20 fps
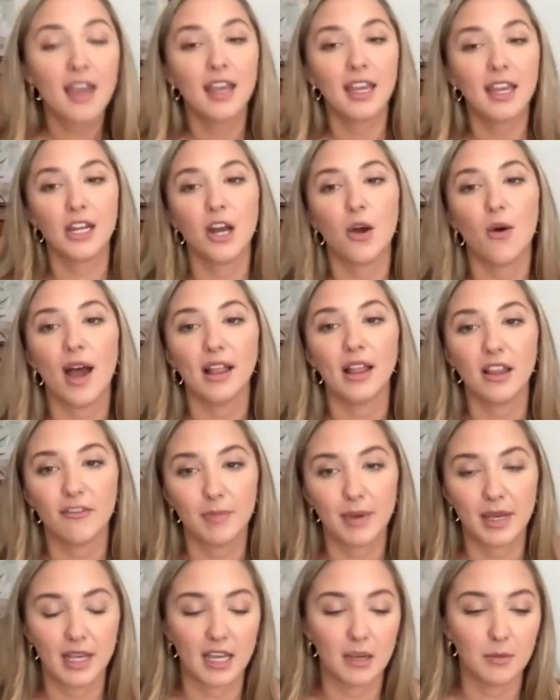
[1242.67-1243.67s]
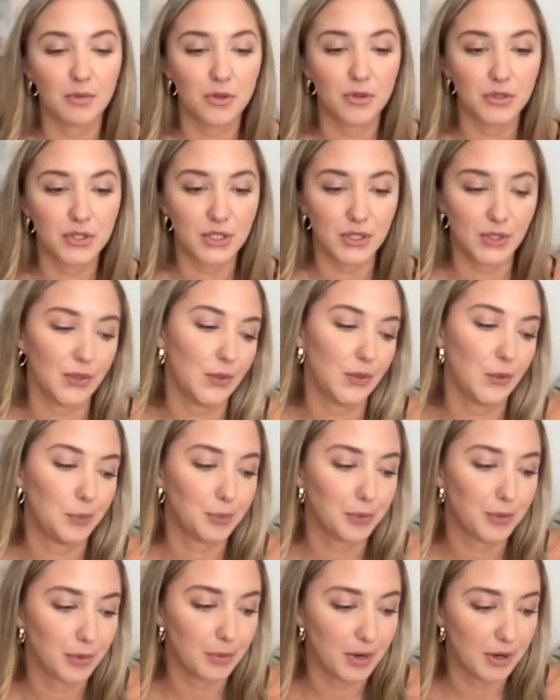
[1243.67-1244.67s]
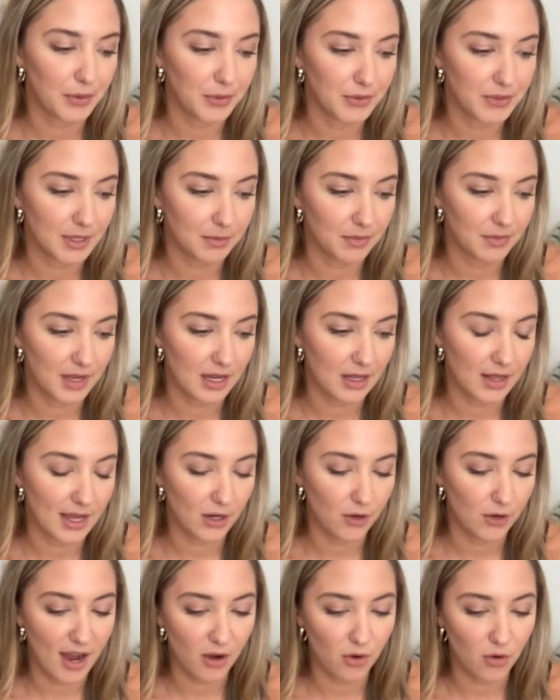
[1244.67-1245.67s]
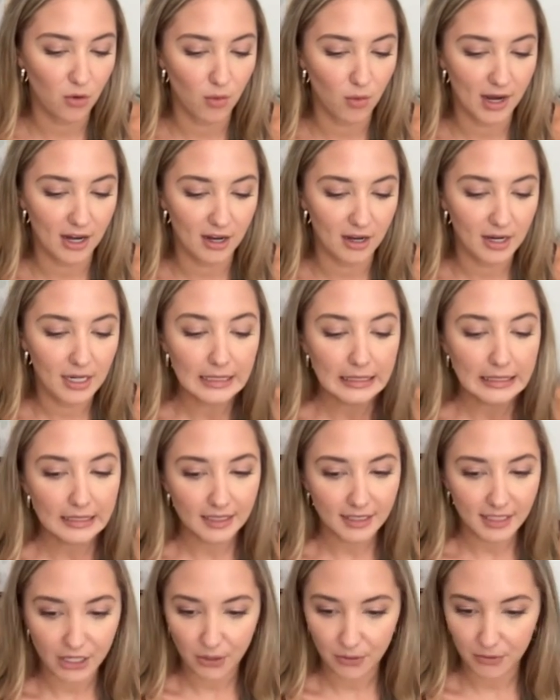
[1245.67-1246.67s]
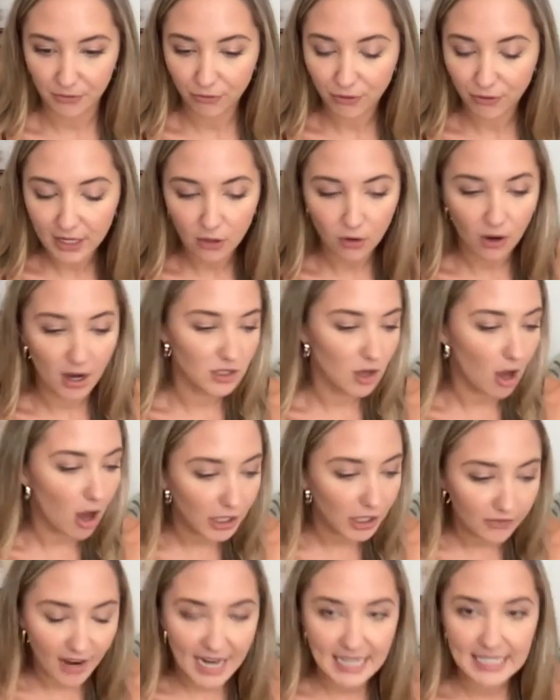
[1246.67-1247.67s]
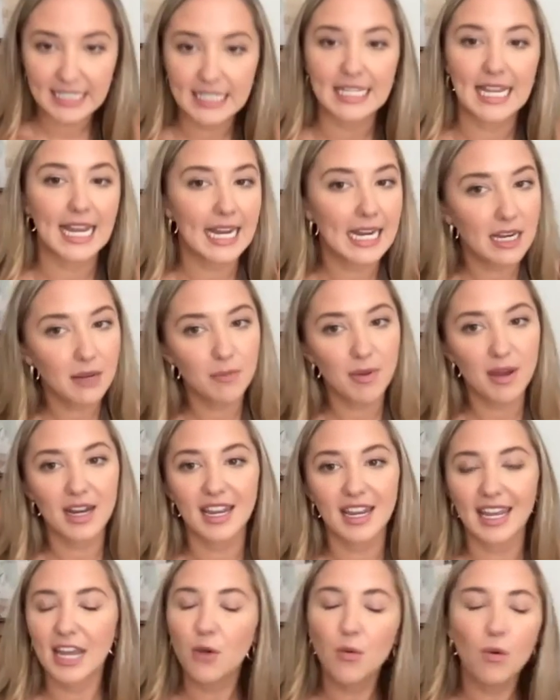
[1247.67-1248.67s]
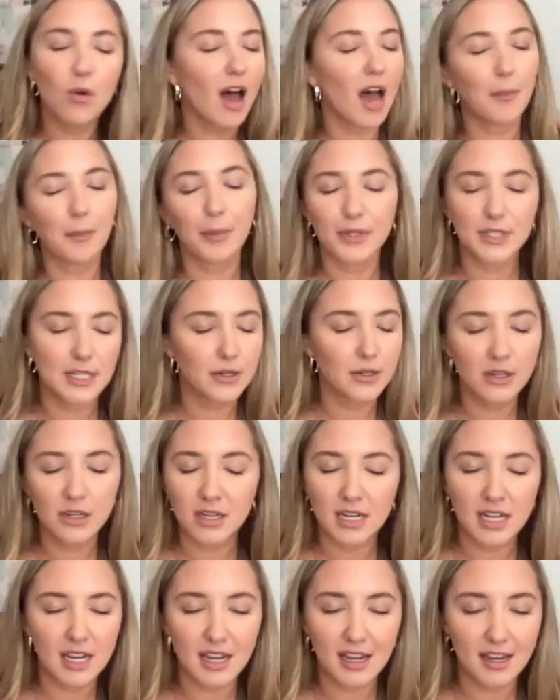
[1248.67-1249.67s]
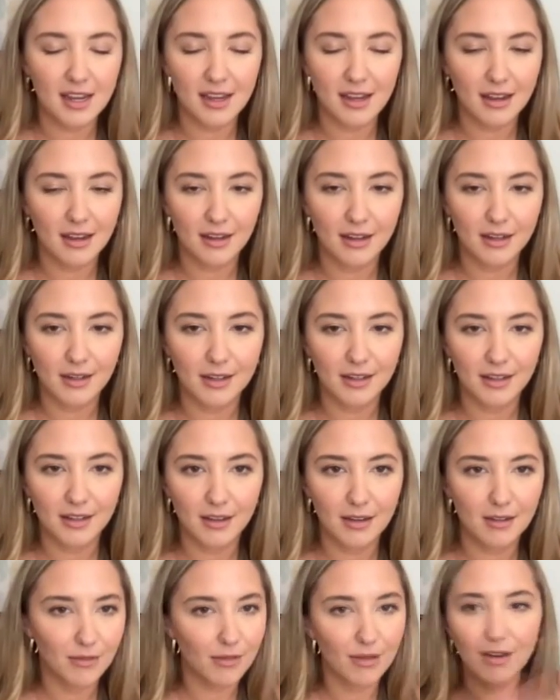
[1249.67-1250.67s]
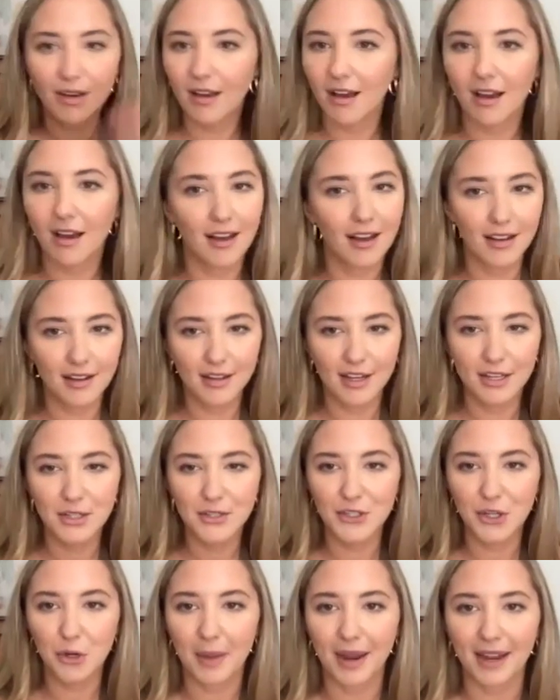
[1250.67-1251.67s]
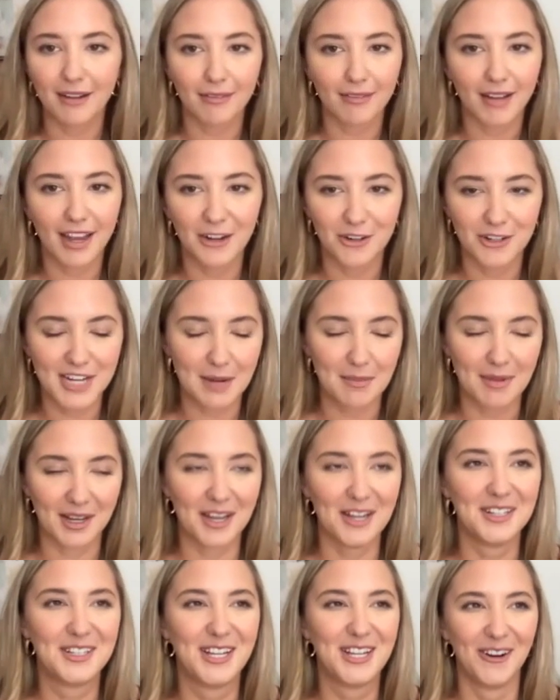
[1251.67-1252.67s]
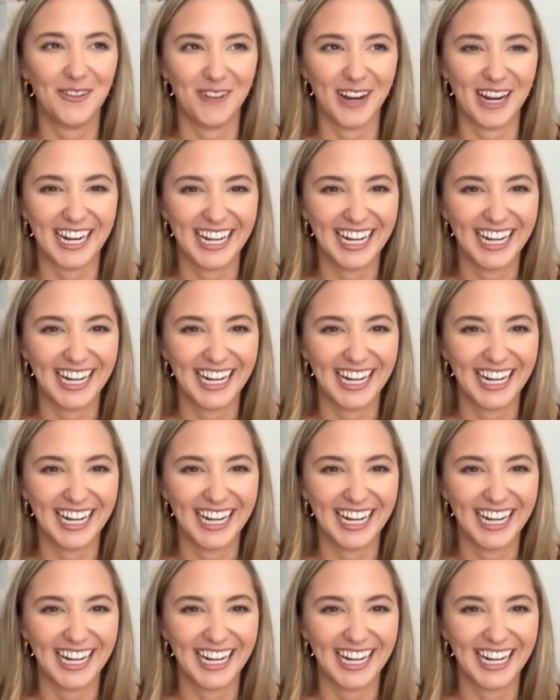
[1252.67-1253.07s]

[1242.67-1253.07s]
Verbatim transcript: You know, I love being able to promote something like Crackle where, you know, free across all devices, anybody, equal opportunity consuming entertainment exactly. consuming.